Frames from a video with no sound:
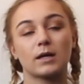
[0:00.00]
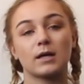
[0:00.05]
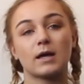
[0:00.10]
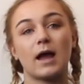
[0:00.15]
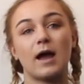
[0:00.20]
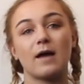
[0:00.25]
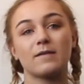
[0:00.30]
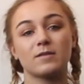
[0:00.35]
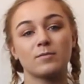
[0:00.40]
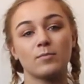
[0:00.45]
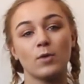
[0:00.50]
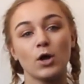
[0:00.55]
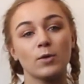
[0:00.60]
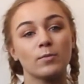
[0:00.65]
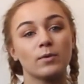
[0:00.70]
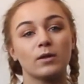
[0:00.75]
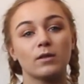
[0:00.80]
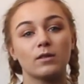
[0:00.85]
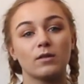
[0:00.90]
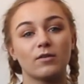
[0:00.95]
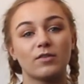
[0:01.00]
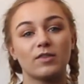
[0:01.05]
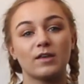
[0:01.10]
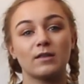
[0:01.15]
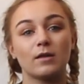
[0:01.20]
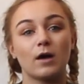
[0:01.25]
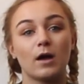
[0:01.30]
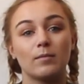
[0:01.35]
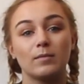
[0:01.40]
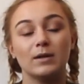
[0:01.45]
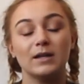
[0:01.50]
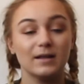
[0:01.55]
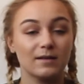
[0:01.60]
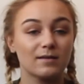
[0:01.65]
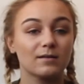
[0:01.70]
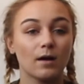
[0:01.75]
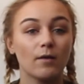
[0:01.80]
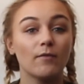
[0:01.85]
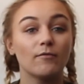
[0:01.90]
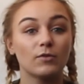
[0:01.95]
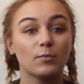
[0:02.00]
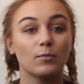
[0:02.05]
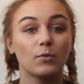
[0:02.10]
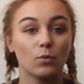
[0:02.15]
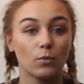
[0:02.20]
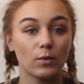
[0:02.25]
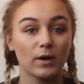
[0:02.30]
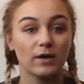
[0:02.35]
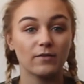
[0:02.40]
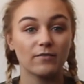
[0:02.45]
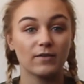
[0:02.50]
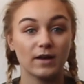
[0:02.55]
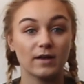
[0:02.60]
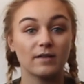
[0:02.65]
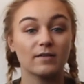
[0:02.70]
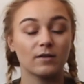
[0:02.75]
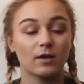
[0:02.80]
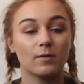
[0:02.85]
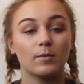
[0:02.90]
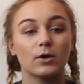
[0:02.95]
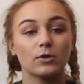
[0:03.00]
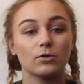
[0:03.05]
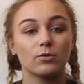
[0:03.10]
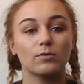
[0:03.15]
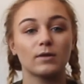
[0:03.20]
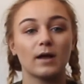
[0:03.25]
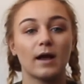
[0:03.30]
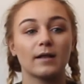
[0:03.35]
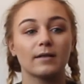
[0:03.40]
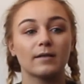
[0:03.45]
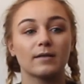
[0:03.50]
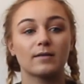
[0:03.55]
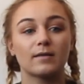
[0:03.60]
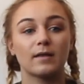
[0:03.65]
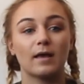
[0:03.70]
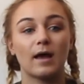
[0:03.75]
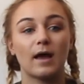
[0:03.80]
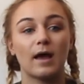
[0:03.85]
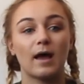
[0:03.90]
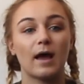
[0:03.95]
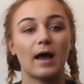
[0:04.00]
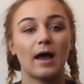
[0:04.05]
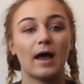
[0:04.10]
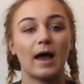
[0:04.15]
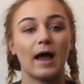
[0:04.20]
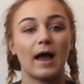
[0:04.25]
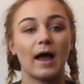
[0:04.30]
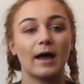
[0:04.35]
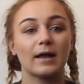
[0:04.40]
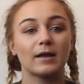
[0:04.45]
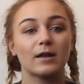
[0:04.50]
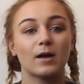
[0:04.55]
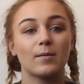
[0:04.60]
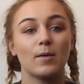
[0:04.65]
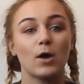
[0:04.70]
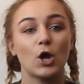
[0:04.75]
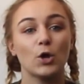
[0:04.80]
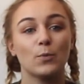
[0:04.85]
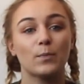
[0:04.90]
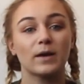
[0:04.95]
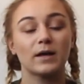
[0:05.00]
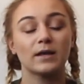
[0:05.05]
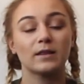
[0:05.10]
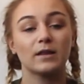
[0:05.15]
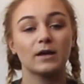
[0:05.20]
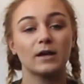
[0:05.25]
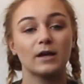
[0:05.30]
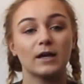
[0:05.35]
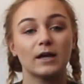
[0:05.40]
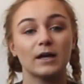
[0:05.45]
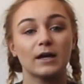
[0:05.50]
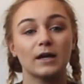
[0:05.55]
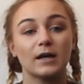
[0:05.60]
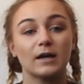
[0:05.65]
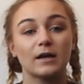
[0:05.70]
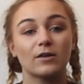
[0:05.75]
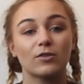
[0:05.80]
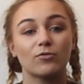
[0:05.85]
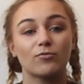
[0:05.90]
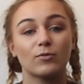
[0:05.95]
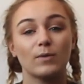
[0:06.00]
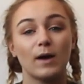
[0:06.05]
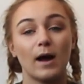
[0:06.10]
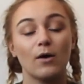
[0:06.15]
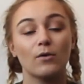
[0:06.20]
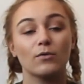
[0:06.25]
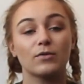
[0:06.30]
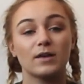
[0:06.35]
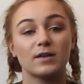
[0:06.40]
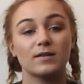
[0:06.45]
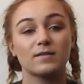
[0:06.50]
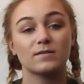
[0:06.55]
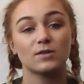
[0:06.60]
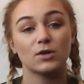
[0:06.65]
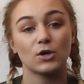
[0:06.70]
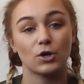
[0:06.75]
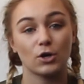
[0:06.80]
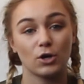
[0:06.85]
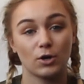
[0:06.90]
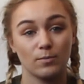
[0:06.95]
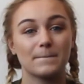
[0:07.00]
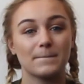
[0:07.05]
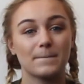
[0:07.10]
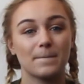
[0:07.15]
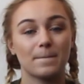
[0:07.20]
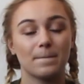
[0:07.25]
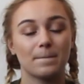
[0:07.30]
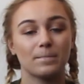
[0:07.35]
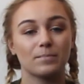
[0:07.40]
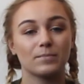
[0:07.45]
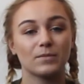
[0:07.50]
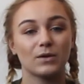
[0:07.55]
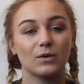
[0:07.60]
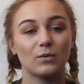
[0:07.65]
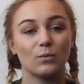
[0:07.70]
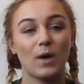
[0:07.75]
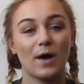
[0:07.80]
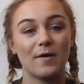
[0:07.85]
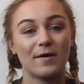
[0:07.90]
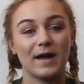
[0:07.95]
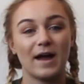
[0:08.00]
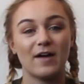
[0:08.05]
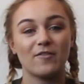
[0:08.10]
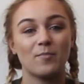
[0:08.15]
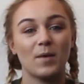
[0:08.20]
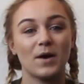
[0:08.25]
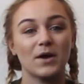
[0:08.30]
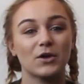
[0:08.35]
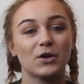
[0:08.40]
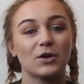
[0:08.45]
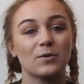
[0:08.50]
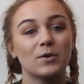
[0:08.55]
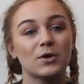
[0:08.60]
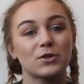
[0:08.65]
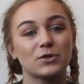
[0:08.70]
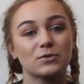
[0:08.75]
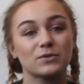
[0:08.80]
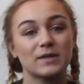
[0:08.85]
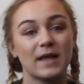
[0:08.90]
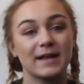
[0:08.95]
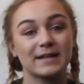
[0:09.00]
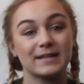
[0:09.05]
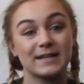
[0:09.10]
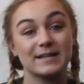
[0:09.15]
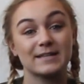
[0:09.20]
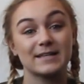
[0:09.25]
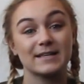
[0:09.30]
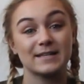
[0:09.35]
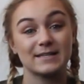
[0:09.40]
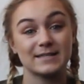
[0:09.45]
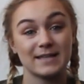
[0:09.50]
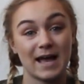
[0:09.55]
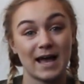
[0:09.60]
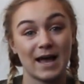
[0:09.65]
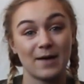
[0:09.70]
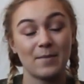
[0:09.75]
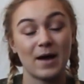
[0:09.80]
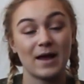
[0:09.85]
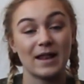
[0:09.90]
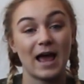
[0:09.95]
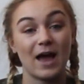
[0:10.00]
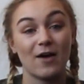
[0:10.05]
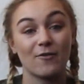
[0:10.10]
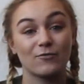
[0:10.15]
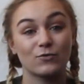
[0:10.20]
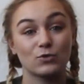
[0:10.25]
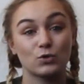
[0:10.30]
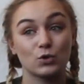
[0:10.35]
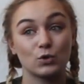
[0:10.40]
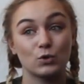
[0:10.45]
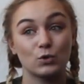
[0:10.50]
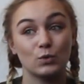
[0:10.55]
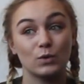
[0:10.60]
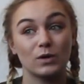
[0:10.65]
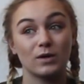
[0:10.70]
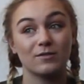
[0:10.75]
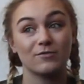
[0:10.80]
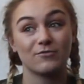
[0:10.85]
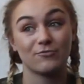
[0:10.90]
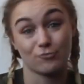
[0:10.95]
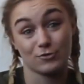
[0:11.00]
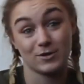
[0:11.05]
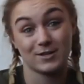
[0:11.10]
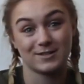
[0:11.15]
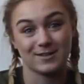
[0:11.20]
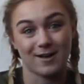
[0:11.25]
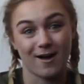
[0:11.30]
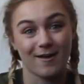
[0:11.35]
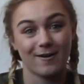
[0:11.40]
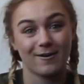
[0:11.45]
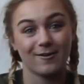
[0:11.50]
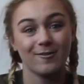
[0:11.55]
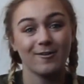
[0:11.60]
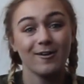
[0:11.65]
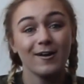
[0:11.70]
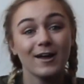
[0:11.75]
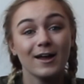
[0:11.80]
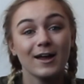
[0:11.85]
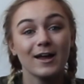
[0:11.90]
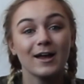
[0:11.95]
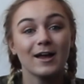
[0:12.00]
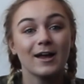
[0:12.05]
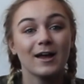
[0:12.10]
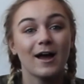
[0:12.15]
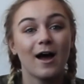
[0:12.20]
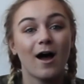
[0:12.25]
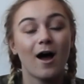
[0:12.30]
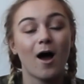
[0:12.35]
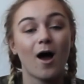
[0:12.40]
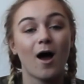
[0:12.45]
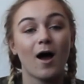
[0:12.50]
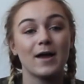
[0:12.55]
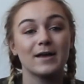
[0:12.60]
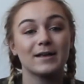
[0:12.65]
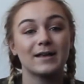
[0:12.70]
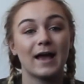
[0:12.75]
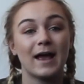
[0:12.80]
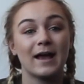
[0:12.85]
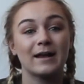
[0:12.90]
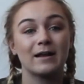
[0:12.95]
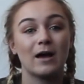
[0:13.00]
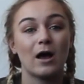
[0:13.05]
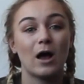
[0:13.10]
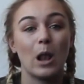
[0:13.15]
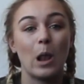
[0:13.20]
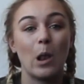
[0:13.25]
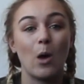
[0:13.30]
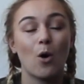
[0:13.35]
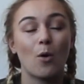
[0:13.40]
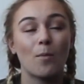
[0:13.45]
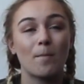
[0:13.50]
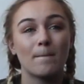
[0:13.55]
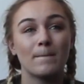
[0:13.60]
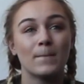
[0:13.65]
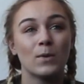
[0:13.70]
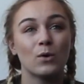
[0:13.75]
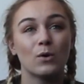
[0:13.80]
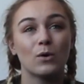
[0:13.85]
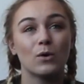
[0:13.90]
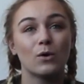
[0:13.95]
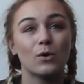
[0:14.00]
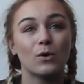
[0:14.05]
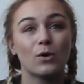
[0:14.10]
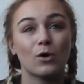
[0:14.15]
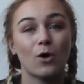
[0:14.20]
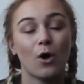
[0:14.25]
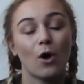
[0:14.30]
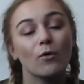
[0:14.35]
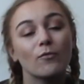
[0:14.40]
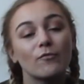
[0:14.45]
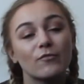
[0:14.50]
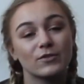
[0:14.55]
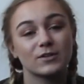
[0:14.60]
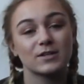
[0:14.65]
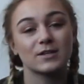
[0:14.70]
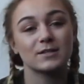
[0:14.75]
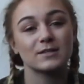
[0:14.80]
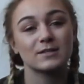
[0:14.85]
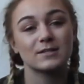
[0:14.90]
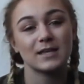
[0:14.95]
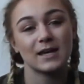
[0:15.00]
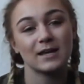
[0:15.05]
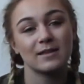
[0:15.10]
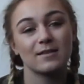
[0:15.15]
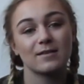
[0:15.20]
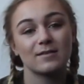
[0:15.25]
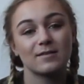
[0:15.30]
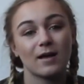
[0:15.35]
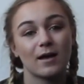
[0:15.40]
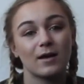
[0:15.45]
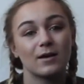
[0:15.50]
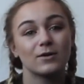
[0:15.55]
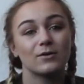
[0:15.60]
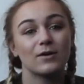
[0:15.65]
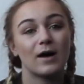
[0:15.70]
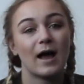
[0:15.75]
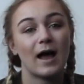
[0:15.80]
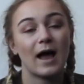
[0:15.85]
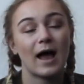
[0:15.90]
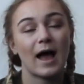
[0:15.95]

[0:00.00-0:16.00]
at the moment, the thing that I'm least comfortable with is commercial dance, and I'm hoping that throughout this term, where I have my commercial techniques exam and have to freestyle, I gain a lot more confidence in the style.